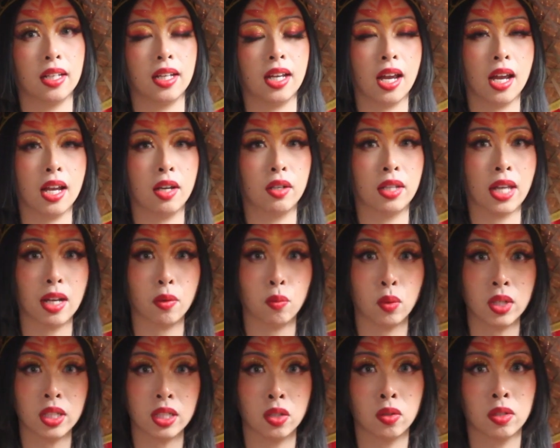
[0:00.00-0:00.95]
And that
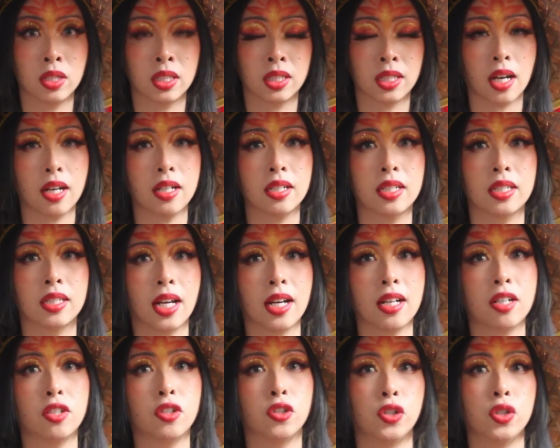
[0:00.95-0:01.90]
what you desire
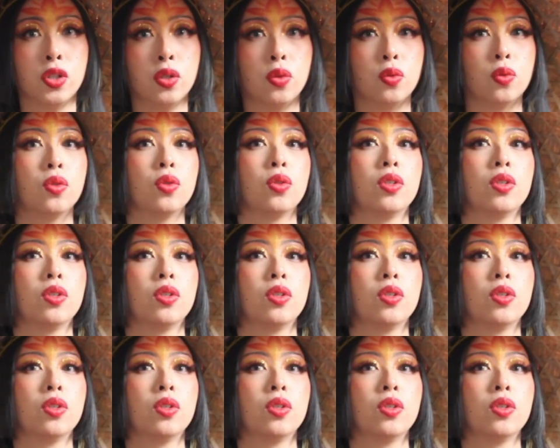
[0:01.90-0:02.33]
desires you.